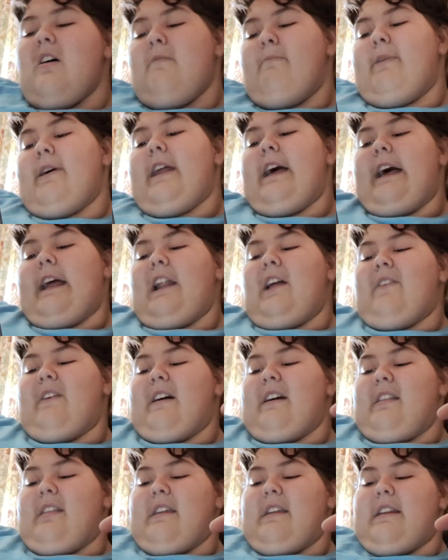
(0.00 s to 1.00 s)
But
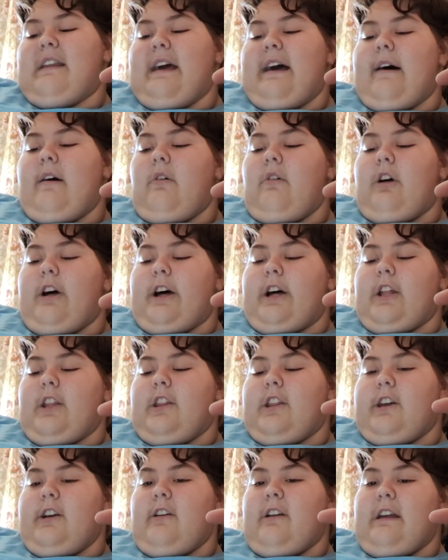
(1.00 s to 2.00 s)
anyways, and now
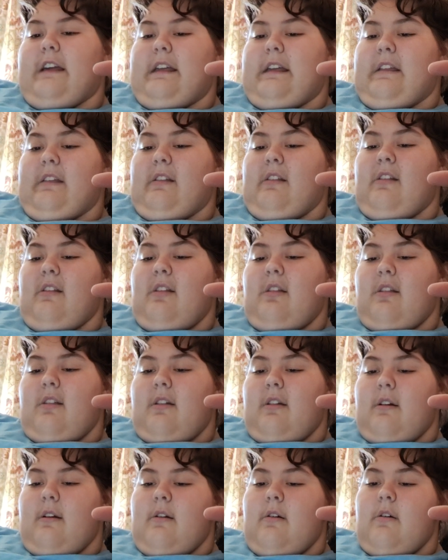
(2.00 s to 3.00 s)
there
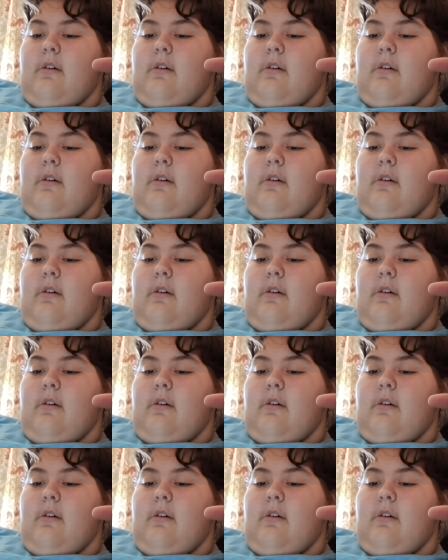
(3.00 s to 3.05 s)
is